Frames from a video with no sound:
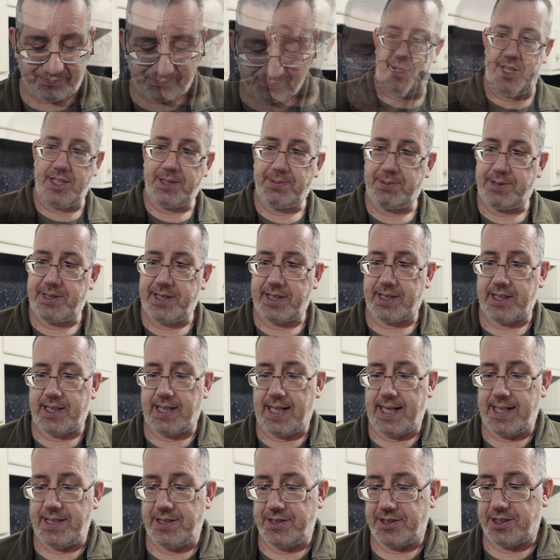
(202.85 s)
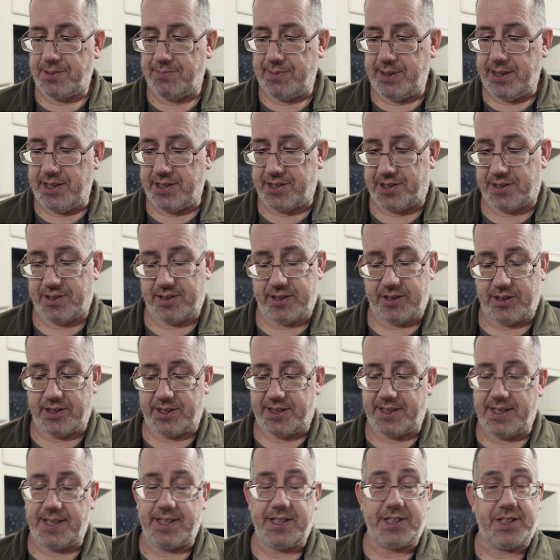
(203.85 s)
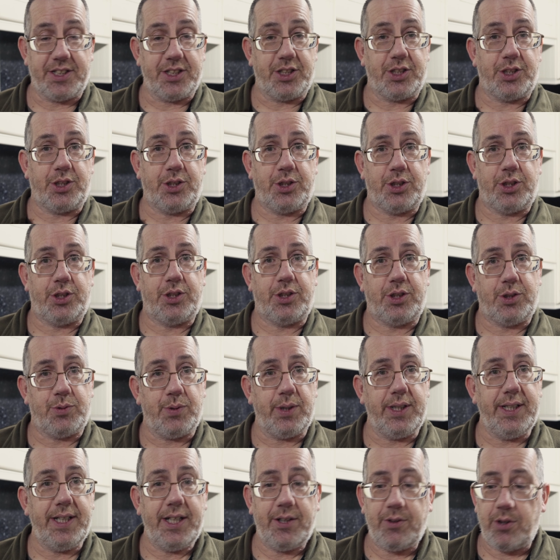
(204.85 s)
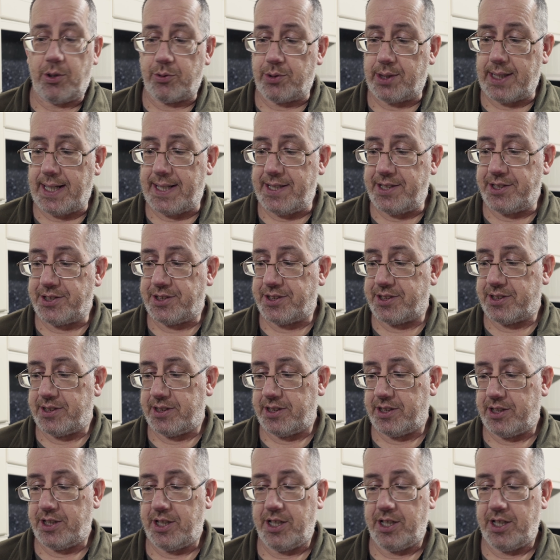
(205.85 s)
This particular lens, I mean, it's, as I said, it's a 20-year-old lens,